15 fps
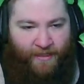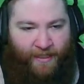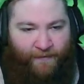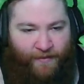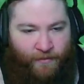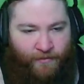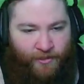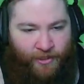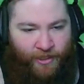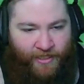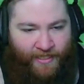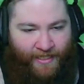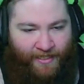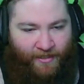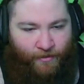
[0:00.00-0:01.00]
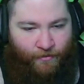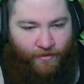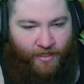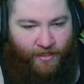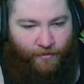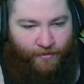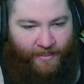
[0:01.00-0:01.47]
If you just hit the
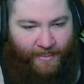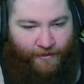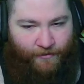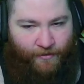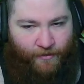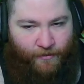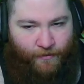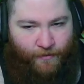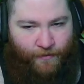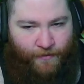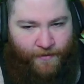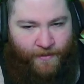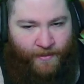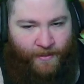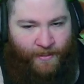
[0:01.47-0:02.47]
rock without the holes...